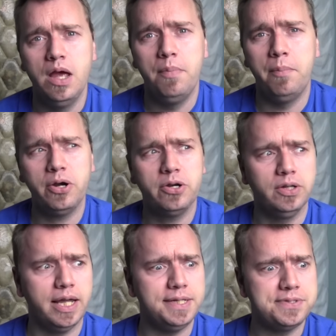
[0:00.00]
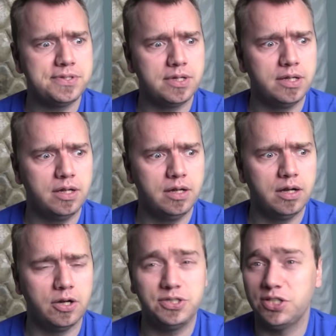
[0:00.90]
but marker lights
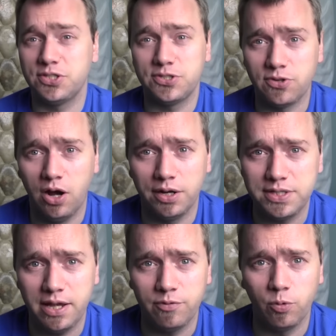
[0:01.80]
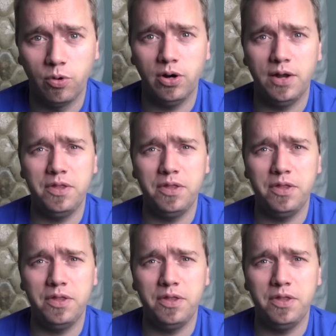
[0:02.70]
are just as strong as they ever were,